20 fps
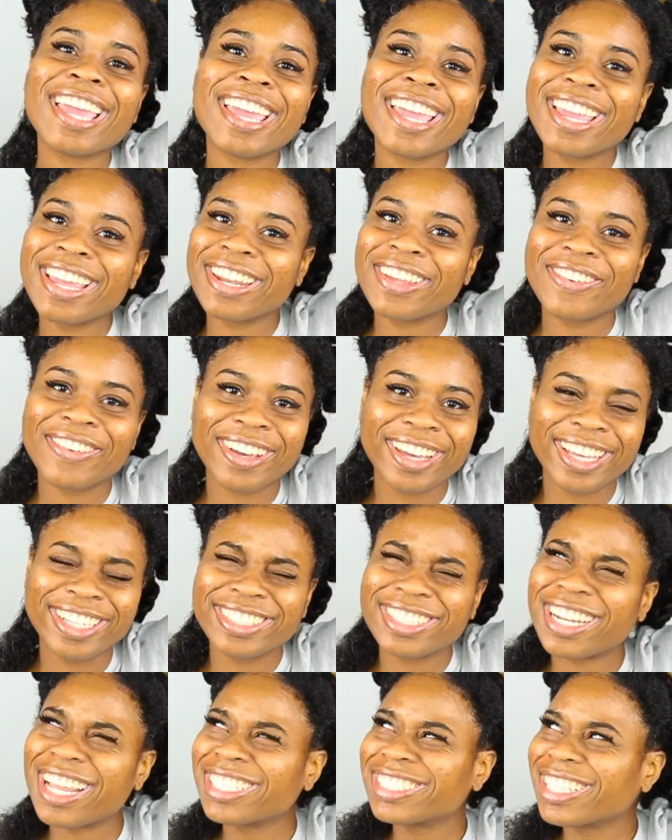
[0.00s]
Anyways,
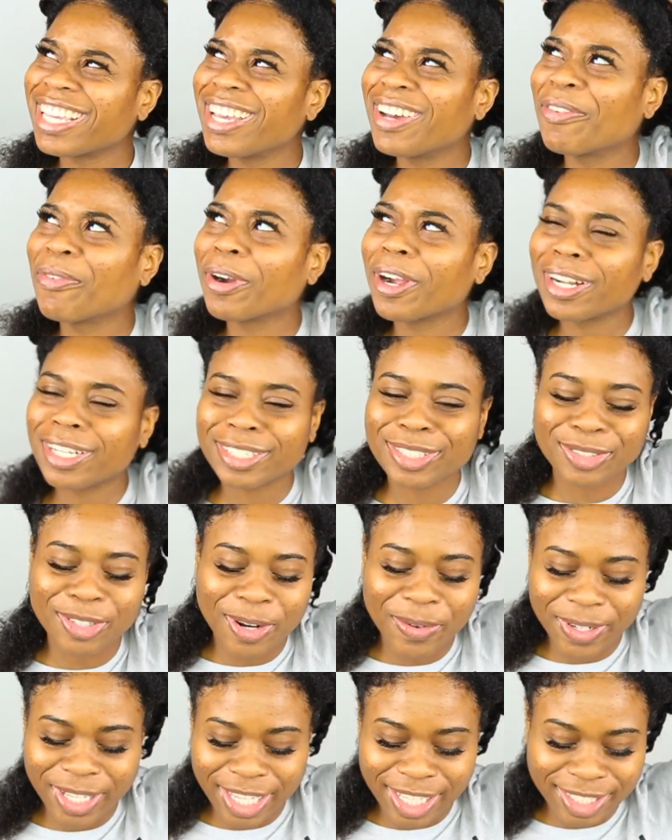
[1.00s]
did I say a word that
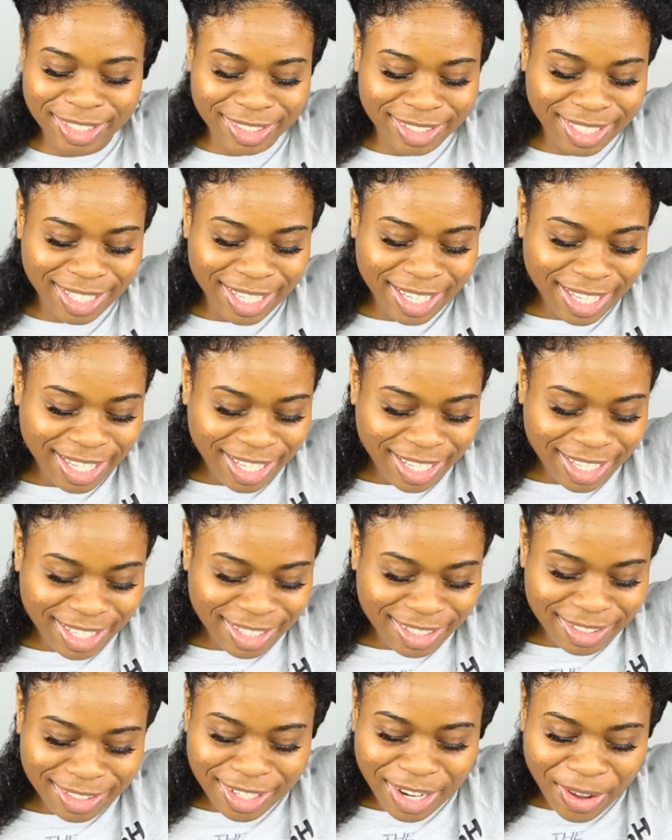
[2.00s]
started with S?
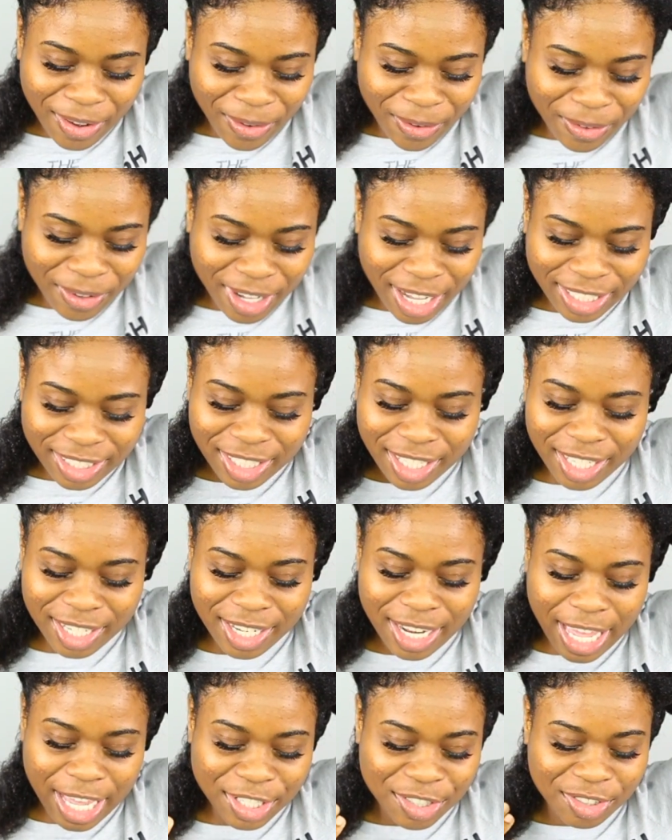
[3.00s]
No, I said
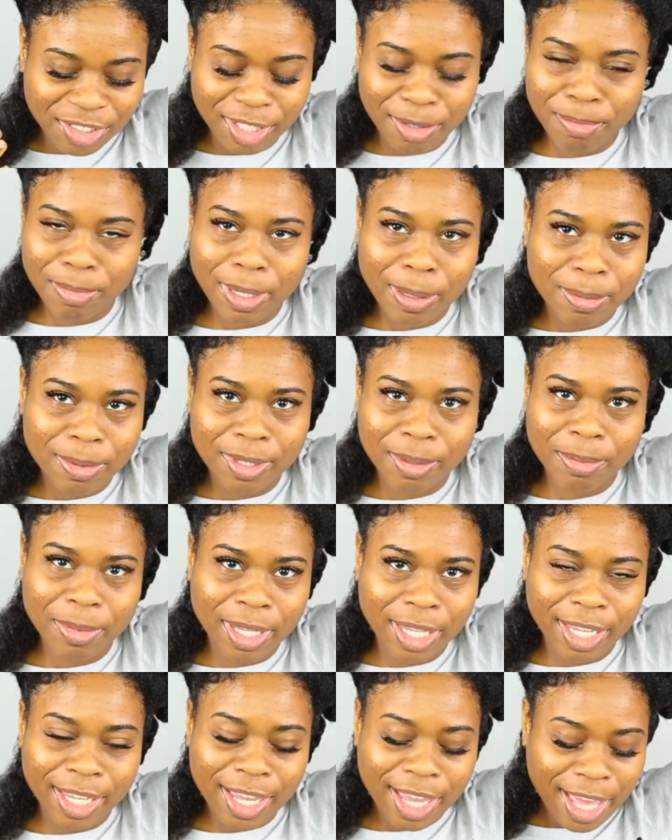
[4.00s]
Naturally Bubbly
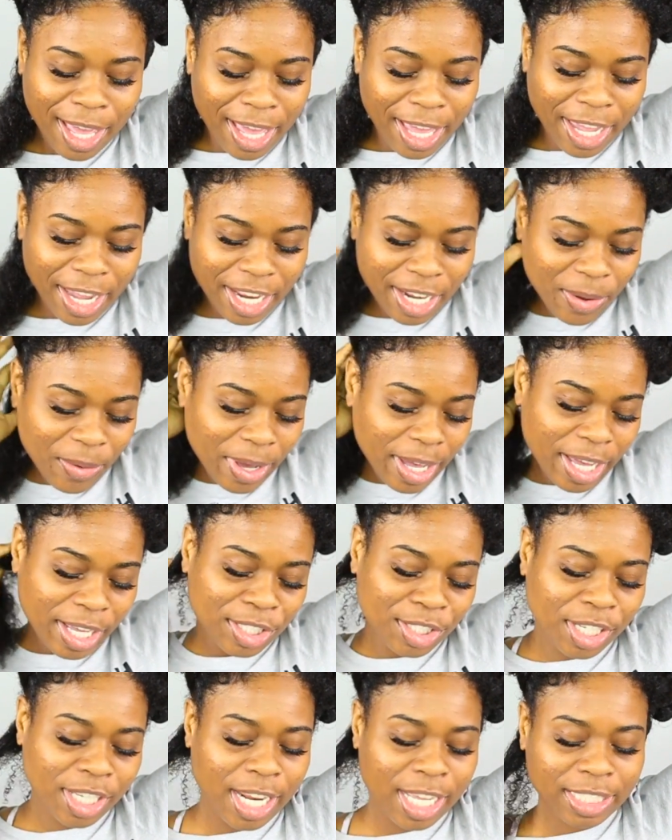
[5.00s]
Me. Anyway,
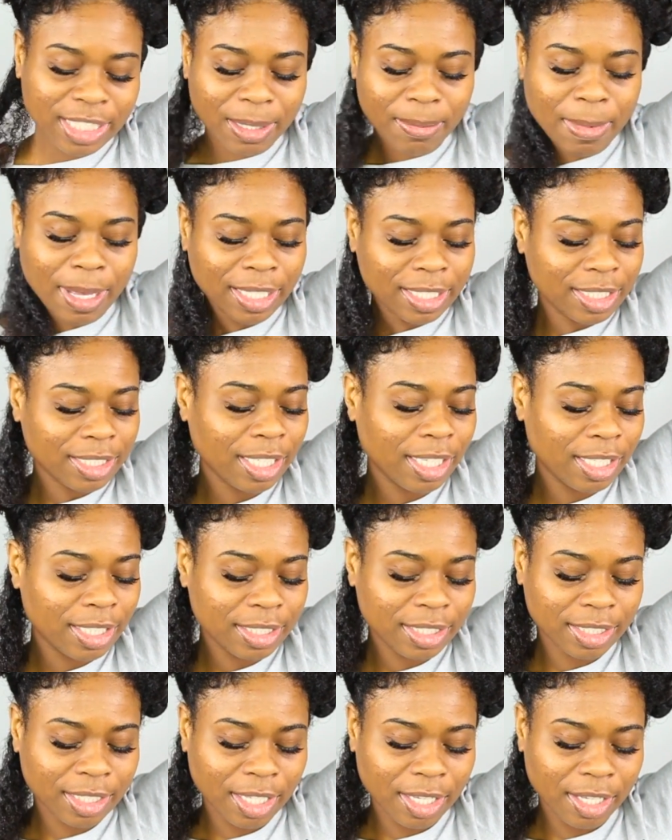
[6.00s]
shout out to my
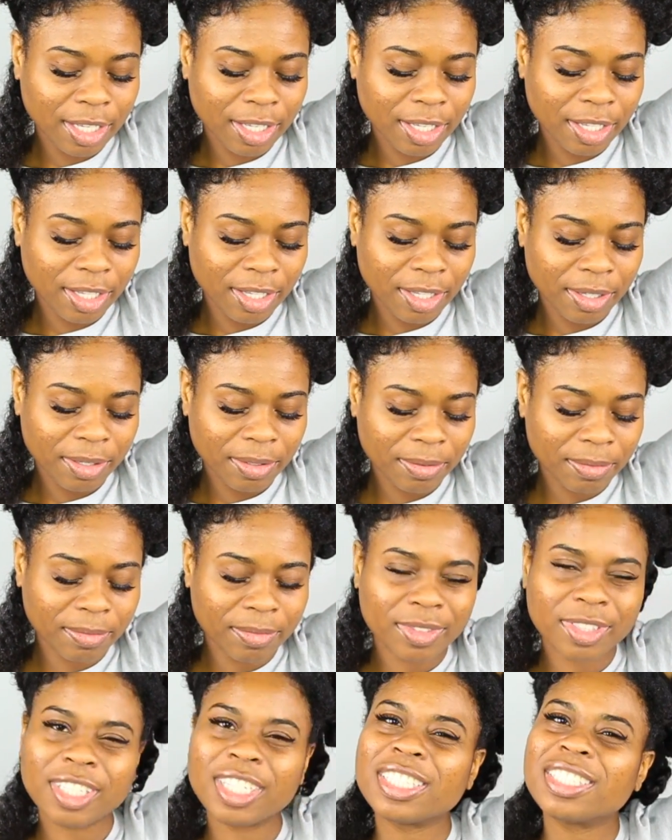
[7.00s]
sis.
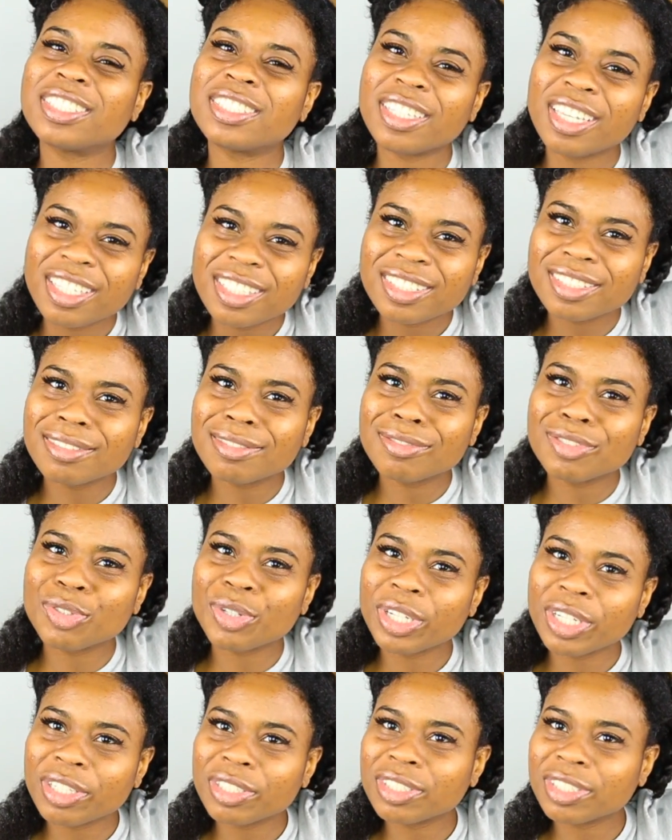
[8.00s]
This sis
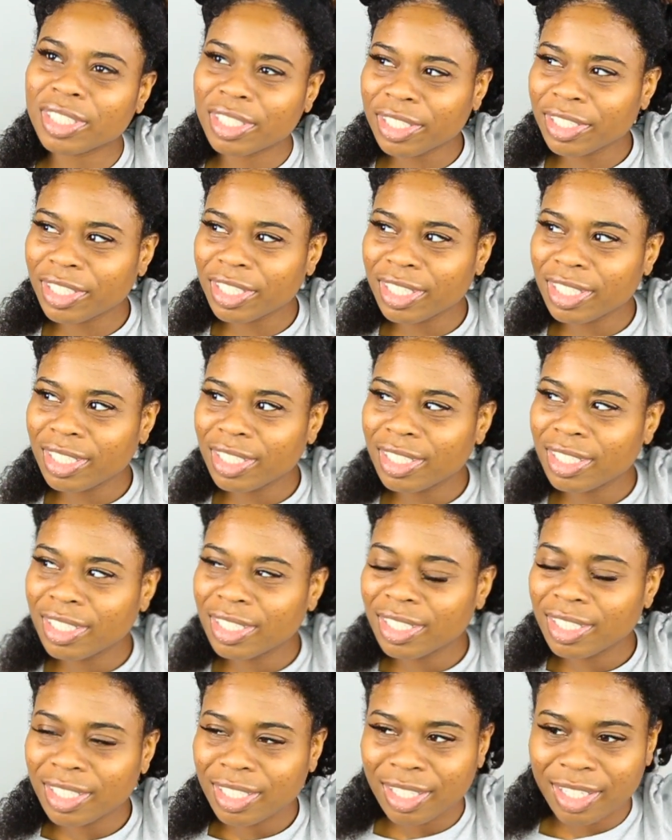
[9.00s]
trigger Siri.
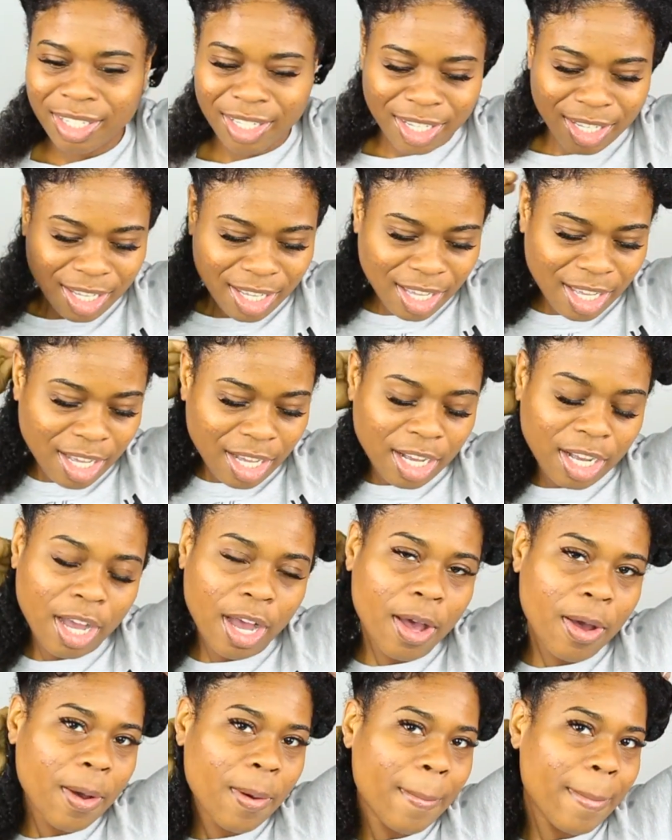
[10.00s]

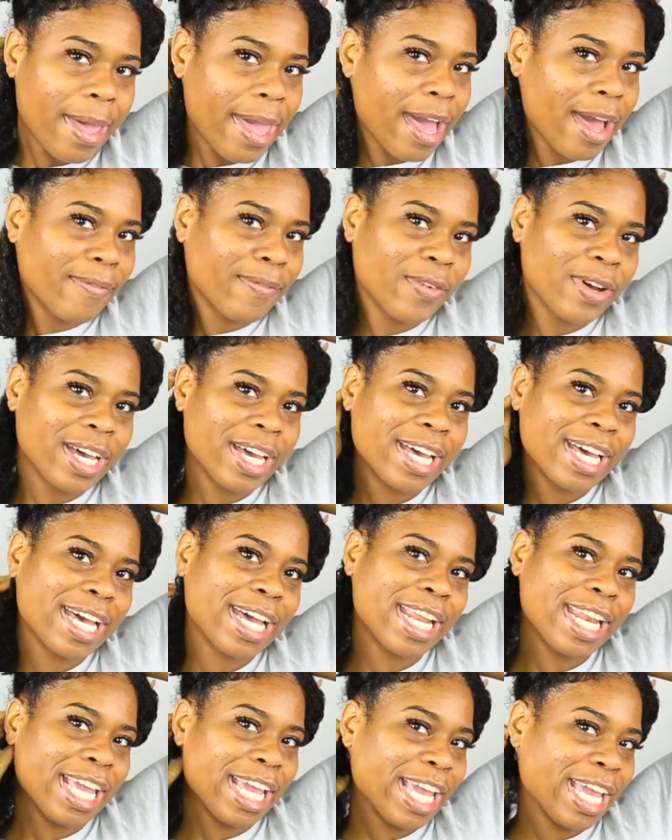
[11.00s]
Gold Mouth
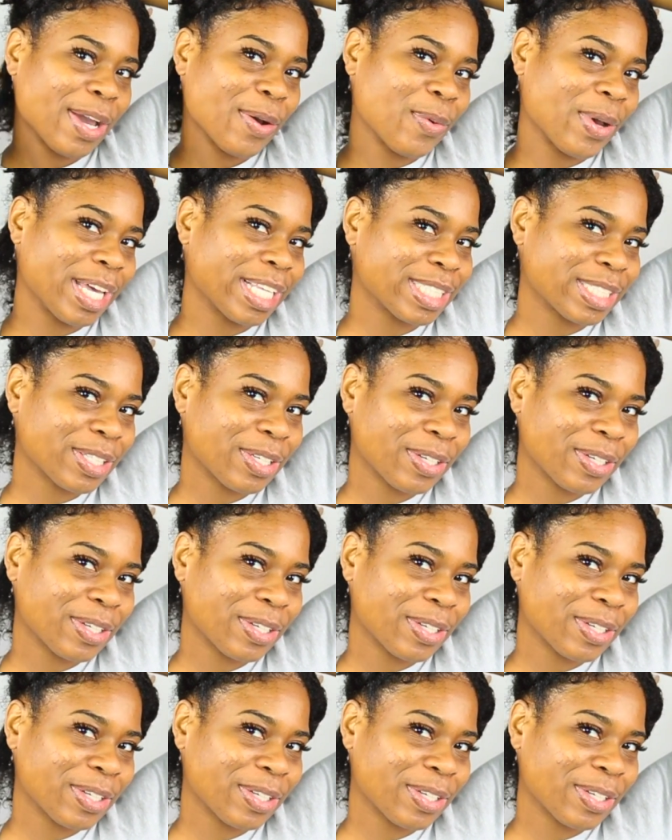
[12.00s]
100. What's